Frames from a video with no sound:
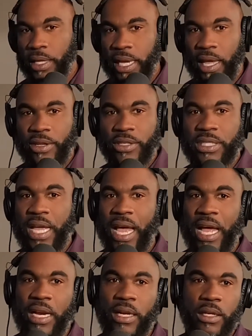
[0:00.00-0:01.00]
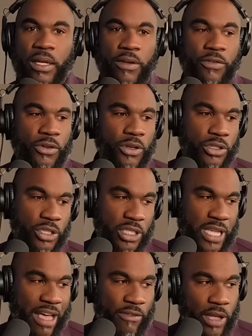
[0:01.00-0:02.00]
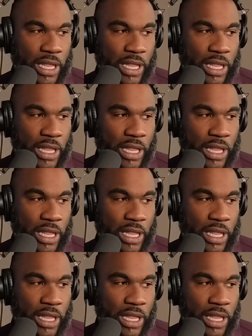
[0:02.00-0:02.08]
On the other side, if you just have